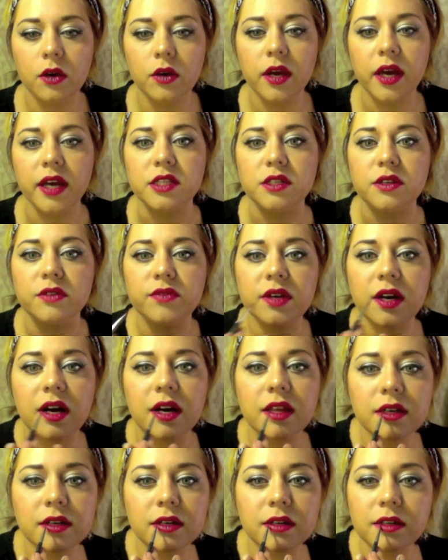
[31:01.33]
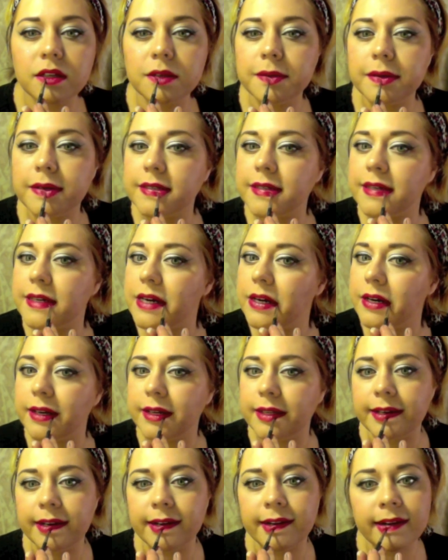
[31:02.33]
Okay, so I've got the Girl About Town on
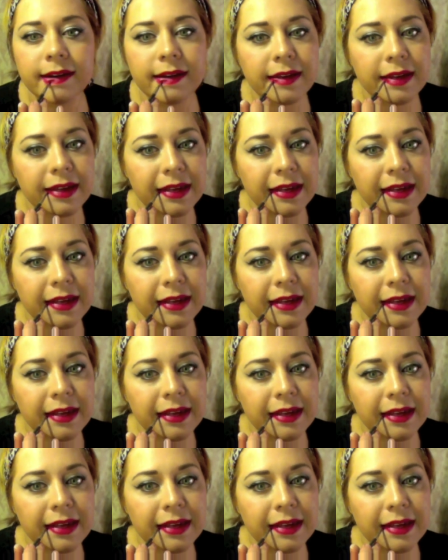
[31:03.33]
there.